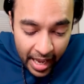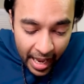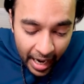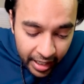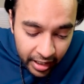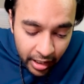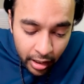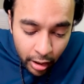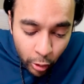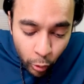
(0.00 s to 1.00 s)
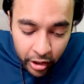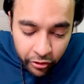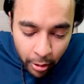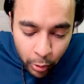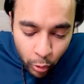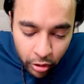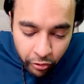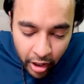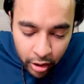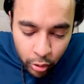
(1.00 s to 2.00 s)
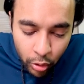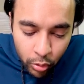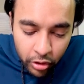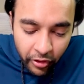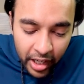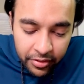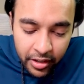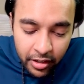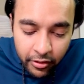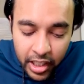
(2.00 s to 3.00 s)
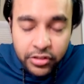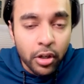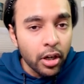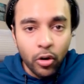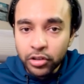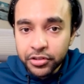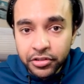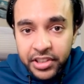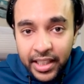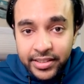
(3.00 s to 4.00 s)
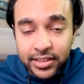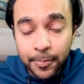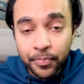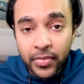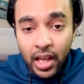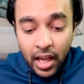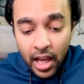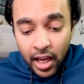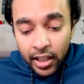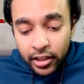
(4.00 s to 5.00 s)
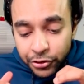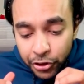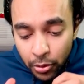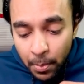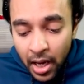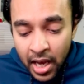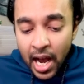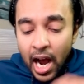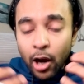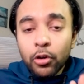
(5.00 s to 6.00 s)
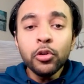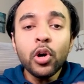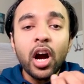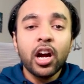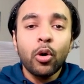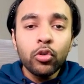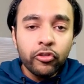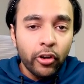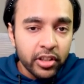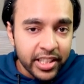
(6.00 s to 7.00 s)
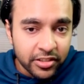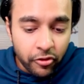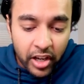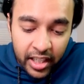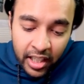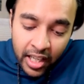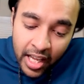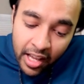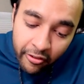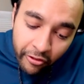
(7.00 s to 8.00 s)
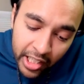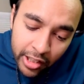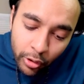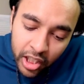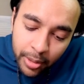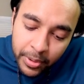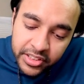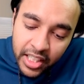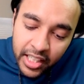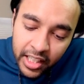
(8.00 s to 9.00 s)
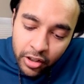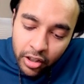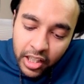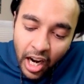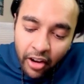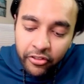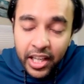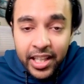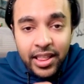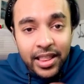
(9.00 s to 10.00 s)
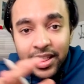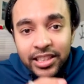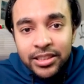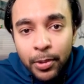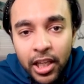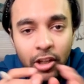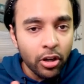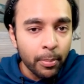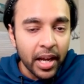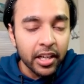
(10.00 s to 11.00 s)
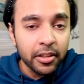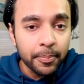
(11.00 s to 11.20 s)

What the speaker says: And going from node 1 to node 5 is gonna cost you 6. So how do you account for this weight when you are representing your graph in this particular manner?